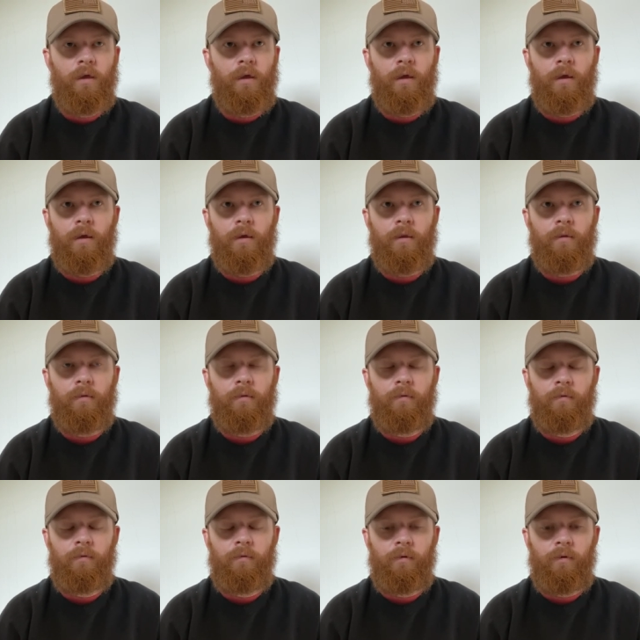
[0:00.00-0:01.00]
And,
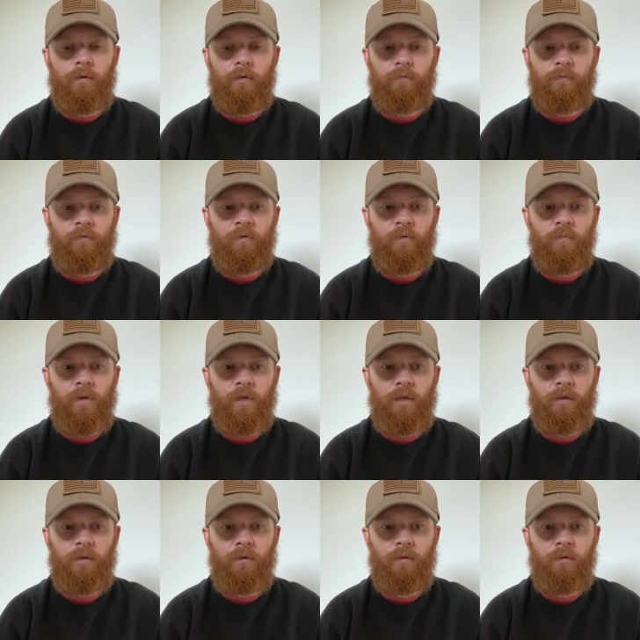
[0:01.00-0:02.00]
you know, to
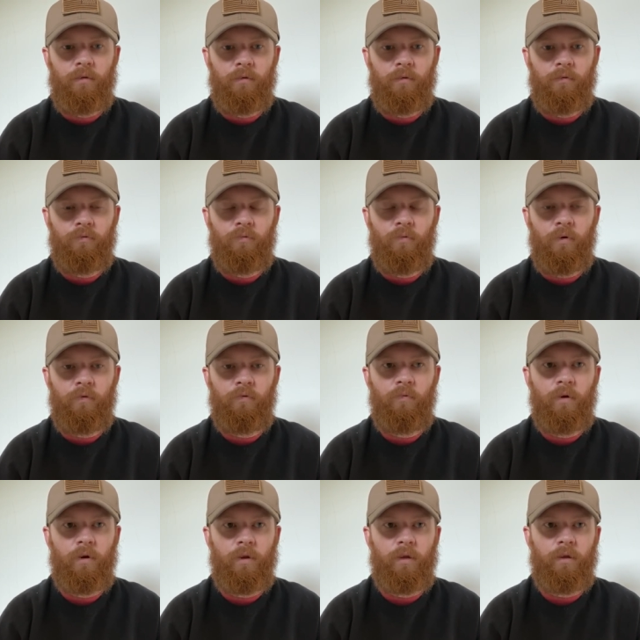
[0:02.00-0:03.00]
me,
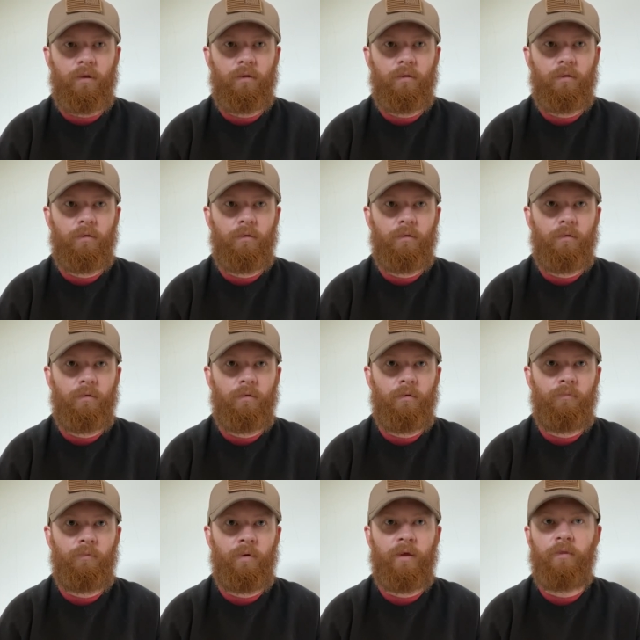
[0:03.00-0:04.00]
2020,
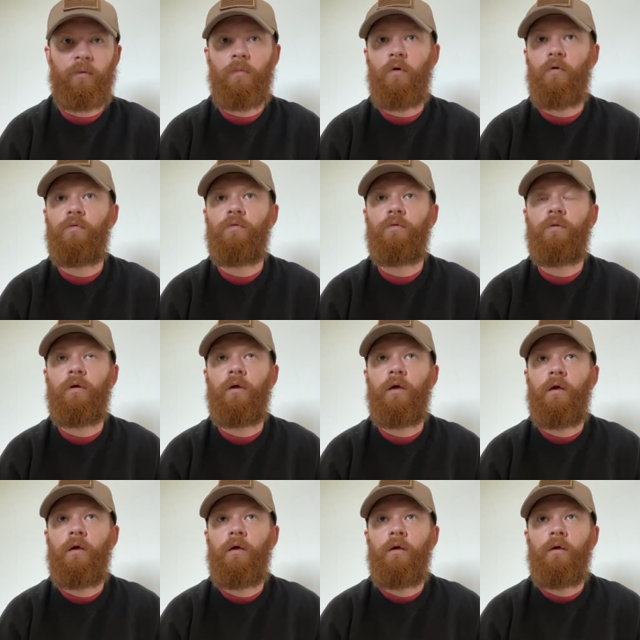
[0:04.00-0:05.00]
we had the most
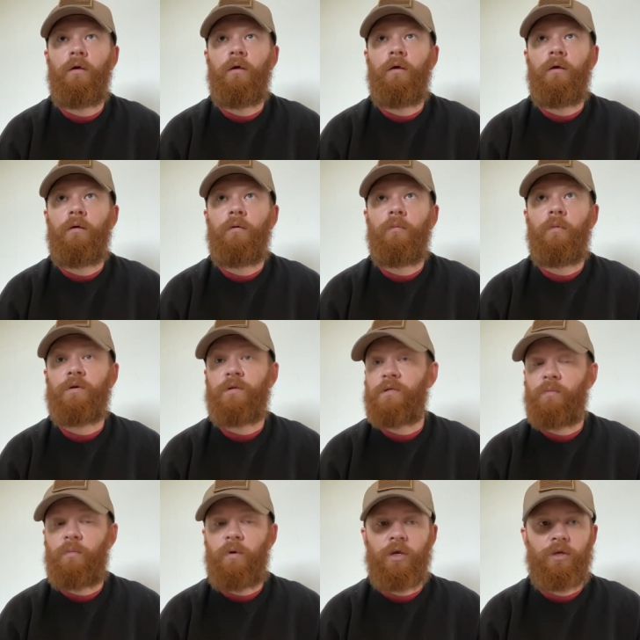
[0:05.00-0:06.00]

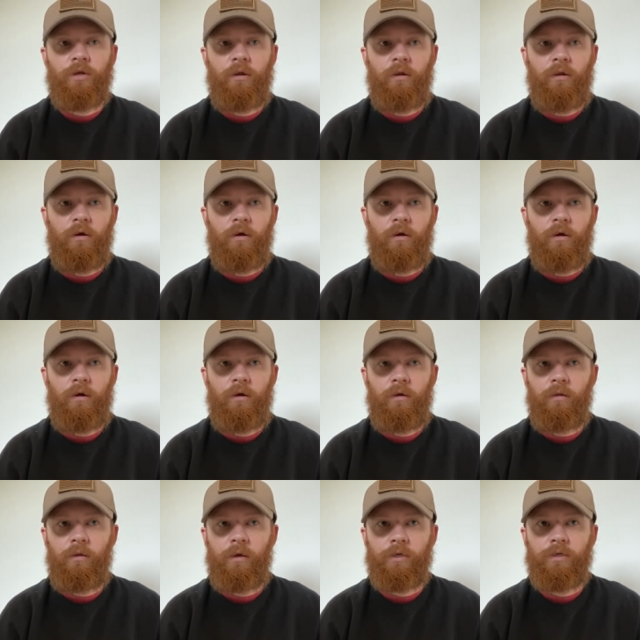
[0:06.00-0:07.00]
participation in our
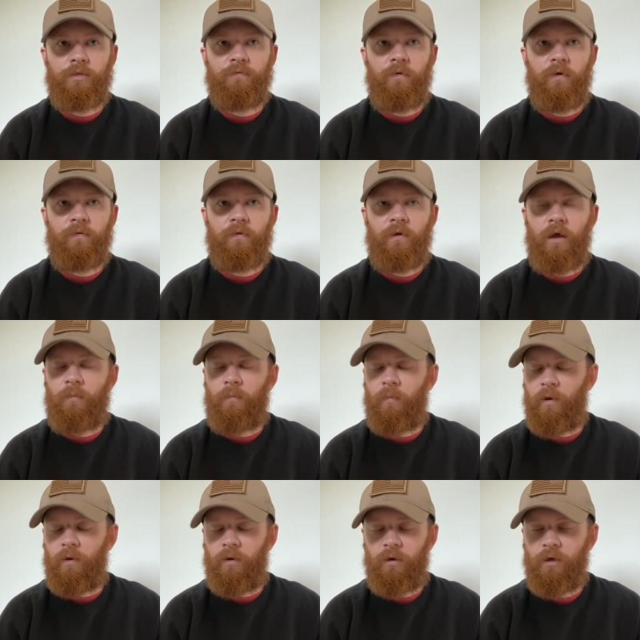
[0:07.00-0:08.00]
elections of all time.
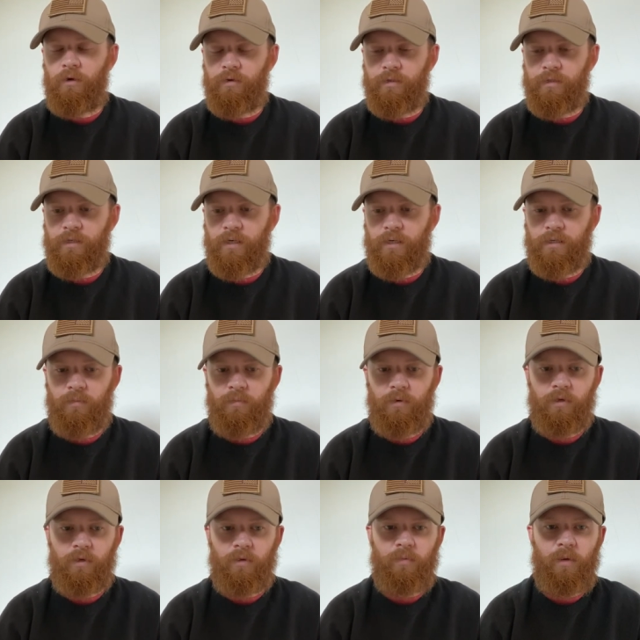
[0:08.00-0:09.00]
About 160
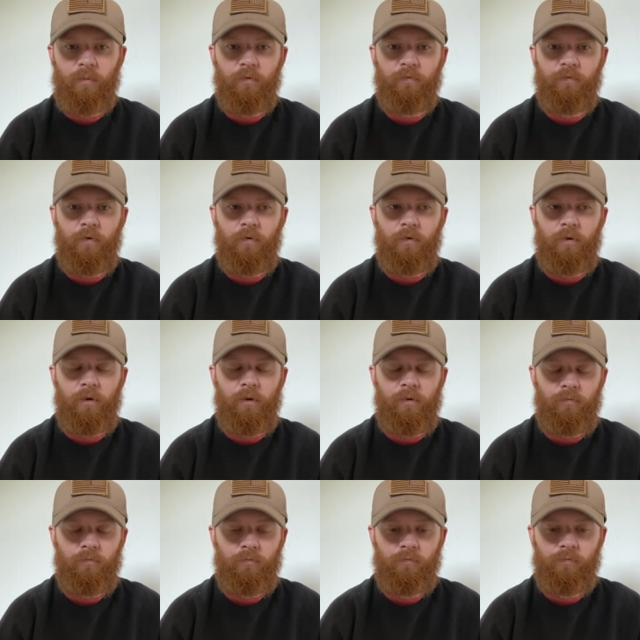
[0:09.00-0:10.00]
million people voted,
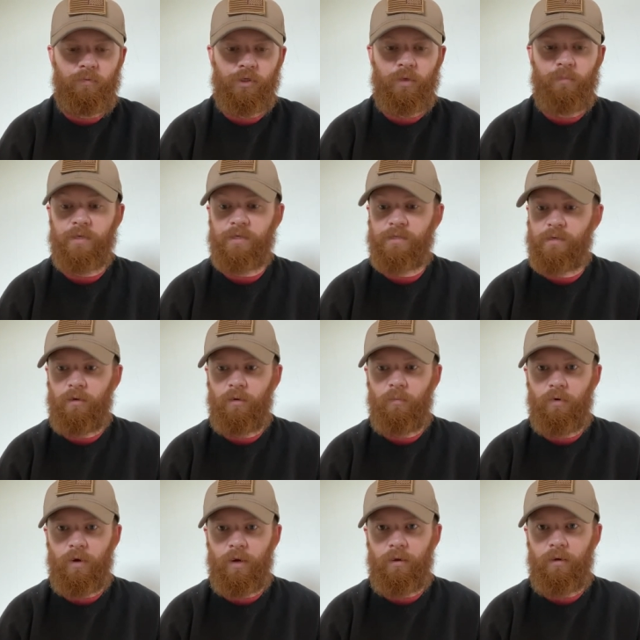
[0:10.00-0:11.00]
which should be
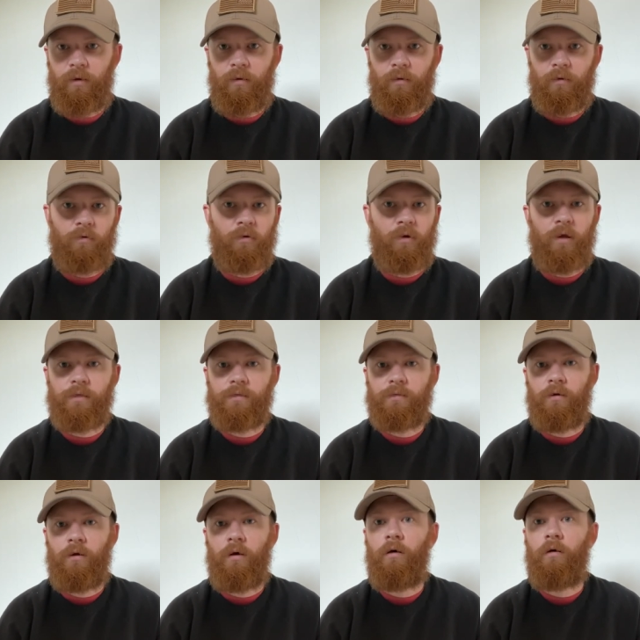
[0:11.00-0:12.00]
celebrated across
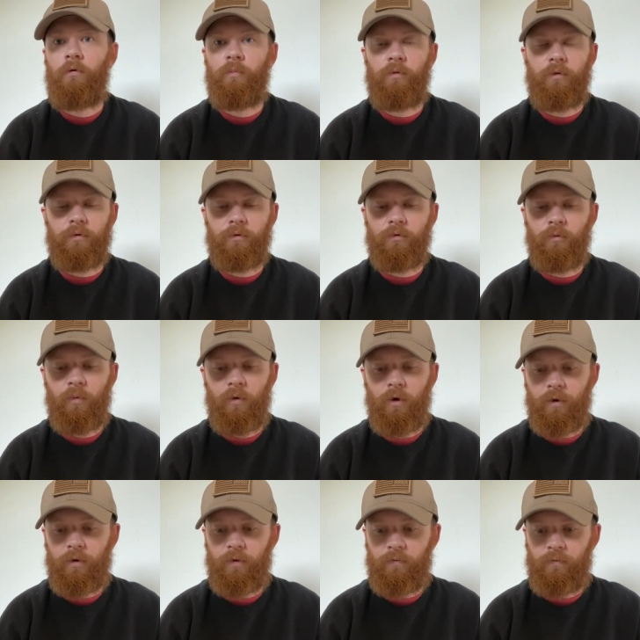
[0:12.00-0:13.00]
all political
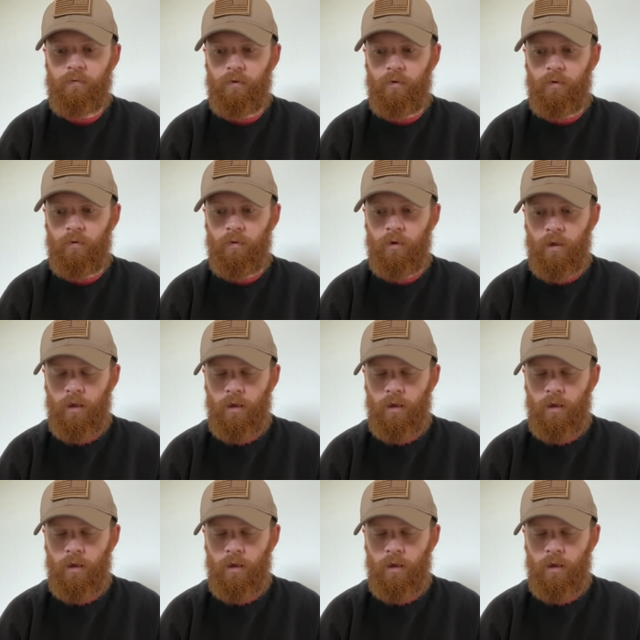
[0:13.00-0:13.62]
parties, you know